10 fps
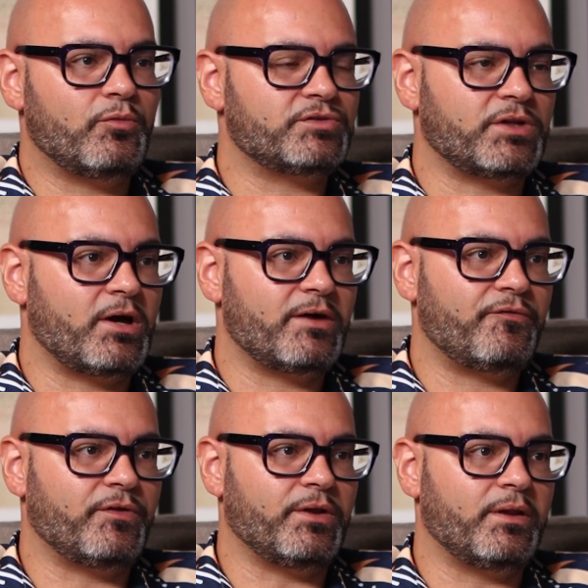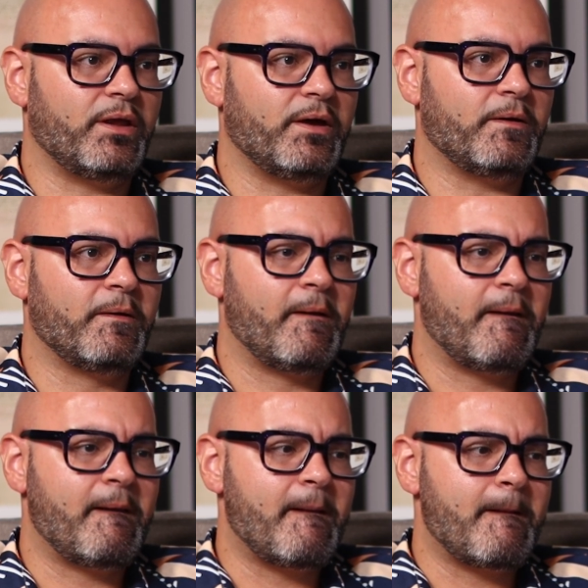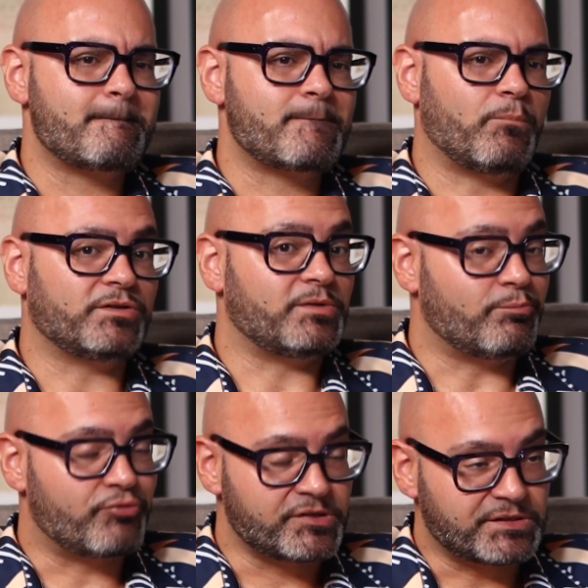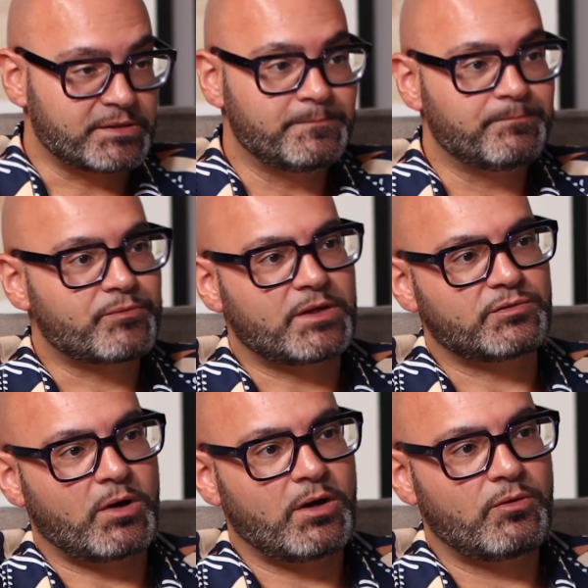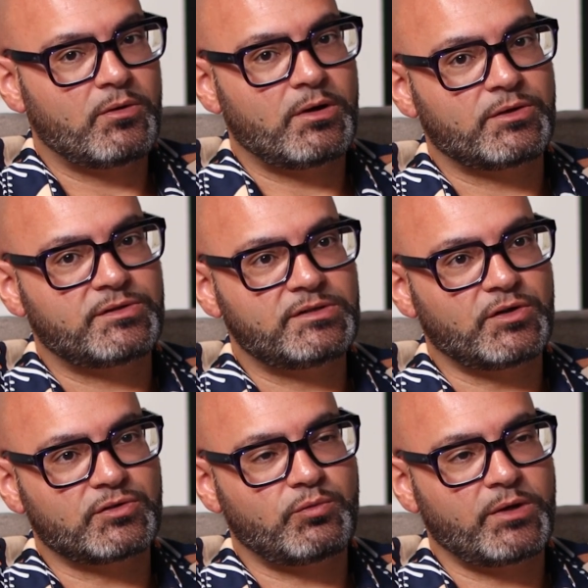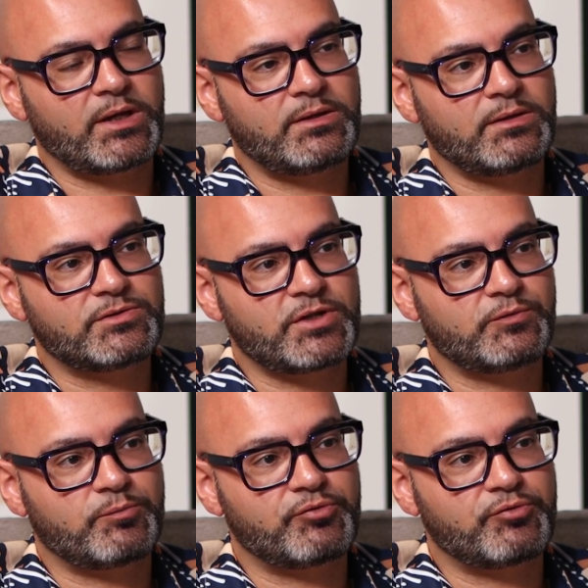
walks of life, and worked in prison as well, on a detox wing in Chelmsford